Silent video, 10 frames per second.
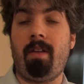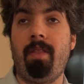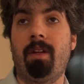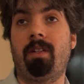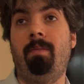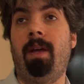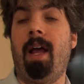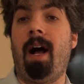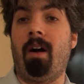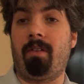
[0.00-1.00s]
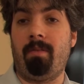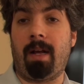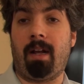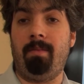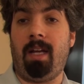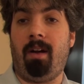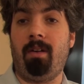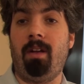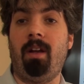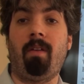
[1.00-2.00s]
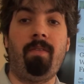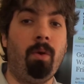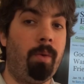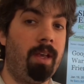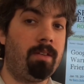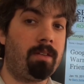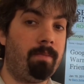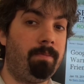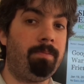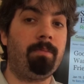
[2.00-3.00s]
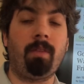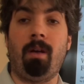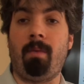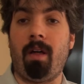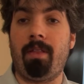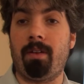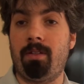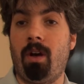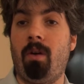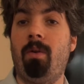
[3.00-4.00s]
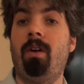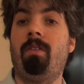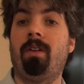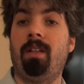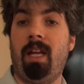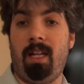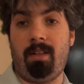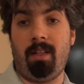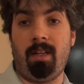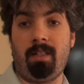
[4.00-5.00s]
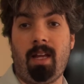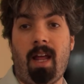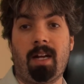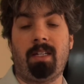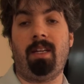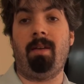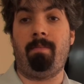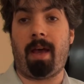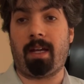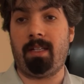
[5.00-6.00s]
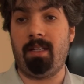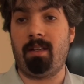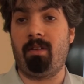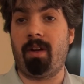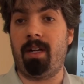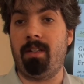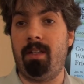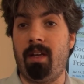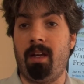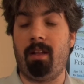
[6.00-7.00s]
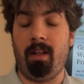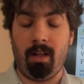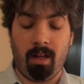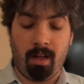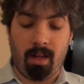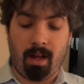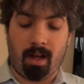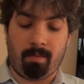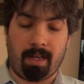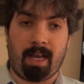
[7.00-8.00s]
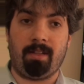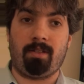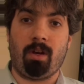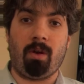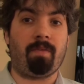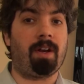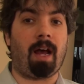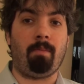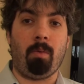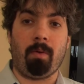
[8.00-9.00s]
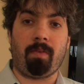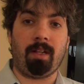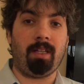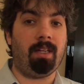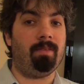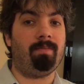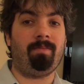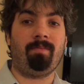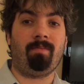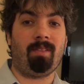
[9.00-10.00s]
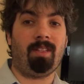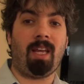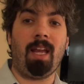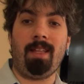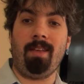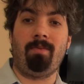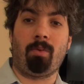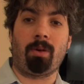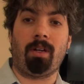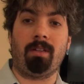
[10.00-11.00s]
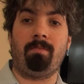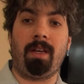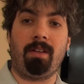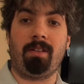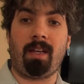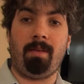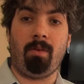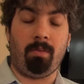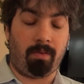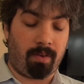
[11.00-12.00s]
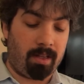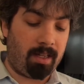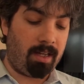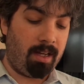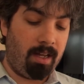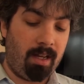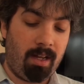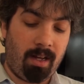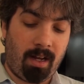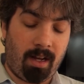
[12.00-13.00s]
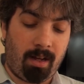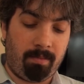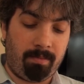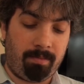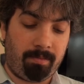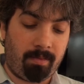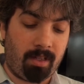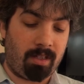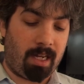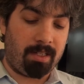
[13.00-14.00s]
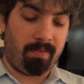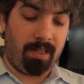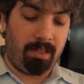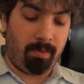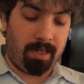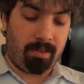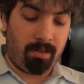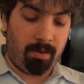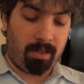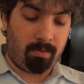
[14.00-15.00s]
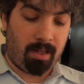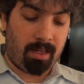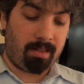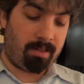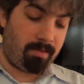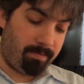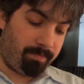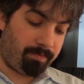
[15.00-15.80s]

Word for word: there's going to be an algorithm that comes out in a few weeks, a month or so related to this that actually impacts these in greater detail. Um, again, so if you're not mobile friendly, take these warnings. Make your site mobile friendly. Um, there's lots of easy ways to do it, as well as